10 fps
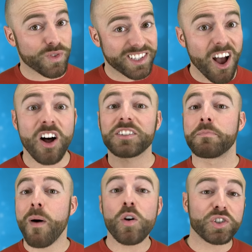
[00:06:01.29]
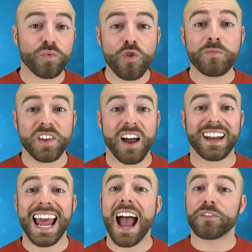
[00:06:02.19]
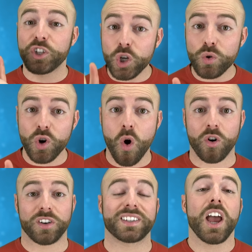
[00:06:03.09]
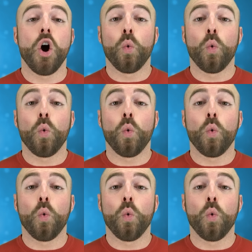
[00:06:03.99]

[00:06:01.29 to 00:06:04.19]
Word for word: a result, most rooms on it have two doors,